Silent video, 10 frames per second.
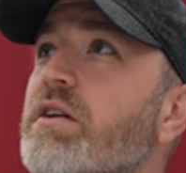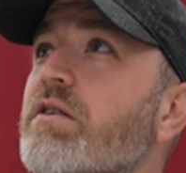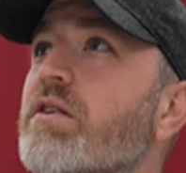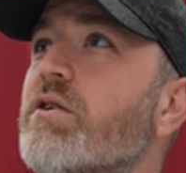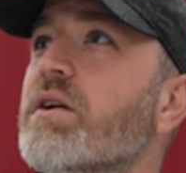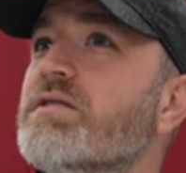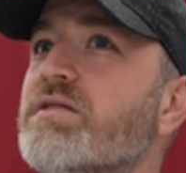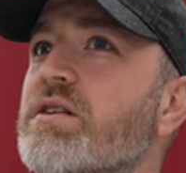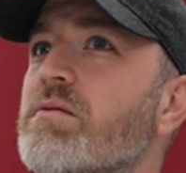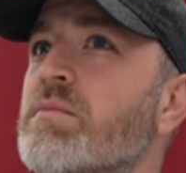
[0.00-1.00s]
here to create
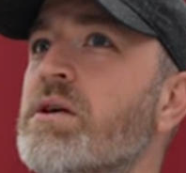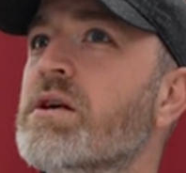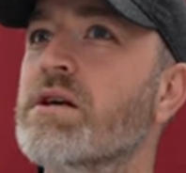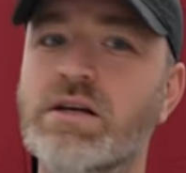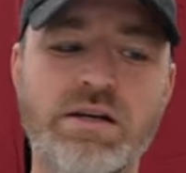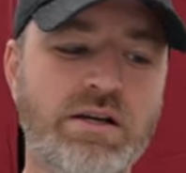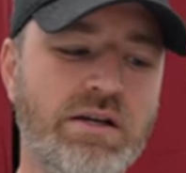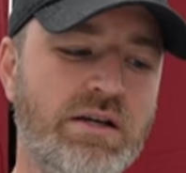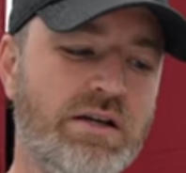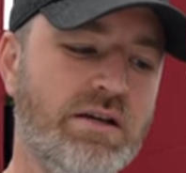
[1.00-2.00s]
steam? Mm-hmm.
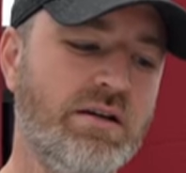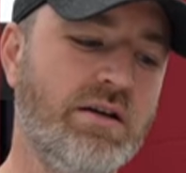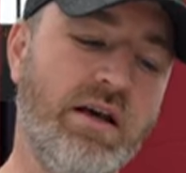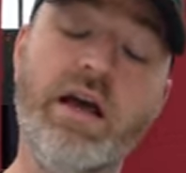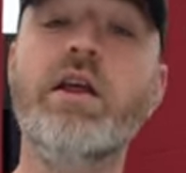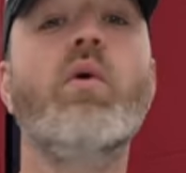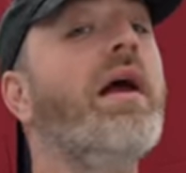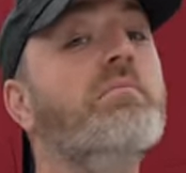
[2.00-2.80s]
Anyway,